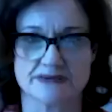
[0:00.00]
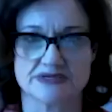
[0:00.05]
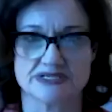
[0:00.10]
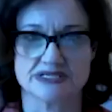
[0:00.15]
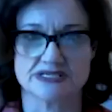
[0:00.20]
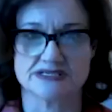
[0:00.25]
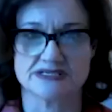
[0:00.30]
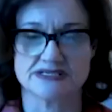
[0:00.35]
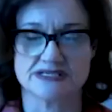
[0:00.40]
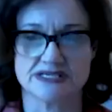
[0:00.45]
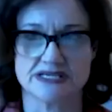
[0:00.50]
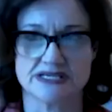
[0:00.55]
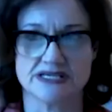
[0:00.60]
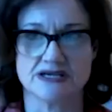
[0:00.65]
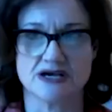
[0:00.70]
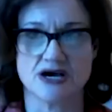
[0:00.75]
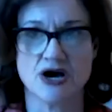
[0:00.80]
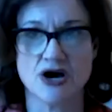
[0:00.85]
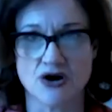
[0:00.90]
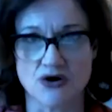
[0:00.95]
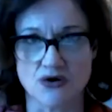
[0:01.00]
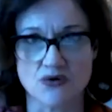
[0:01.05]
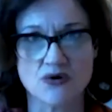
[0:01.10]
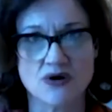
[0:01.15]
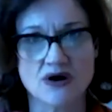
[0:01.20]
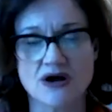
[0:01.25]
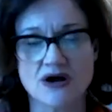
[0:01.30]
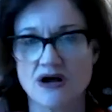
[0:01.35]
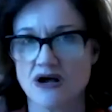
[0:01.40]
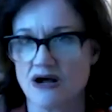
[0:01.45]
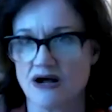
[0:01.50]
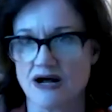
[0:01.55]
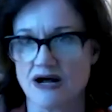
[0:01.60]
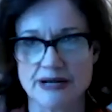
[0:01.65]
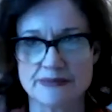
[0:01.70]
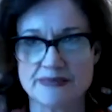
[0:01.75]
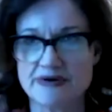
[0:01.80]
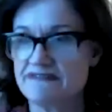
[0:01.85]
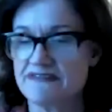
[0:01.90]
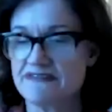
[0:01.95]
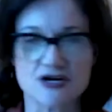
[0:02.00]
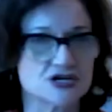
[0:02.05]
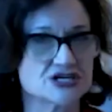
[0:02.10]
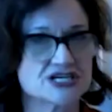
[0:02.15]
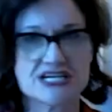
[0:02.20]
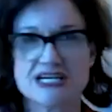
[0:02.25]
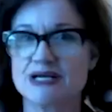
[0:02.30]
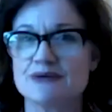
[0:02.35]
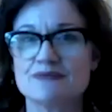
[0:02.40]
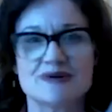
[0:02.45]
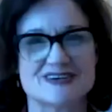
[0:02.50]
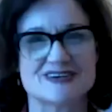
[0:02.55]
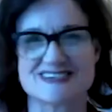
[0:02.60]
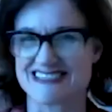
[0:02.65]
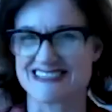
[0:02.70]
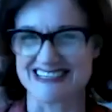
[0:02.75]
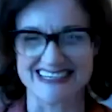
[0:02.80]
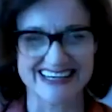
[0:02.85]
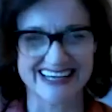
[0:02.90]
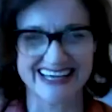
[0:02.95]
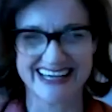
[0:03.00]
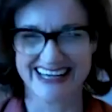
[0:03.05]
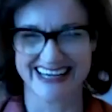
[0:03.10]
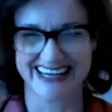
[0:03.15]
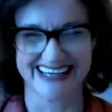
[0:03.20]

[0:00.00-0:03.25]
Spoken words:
them to see, oh, I'm a functioning person,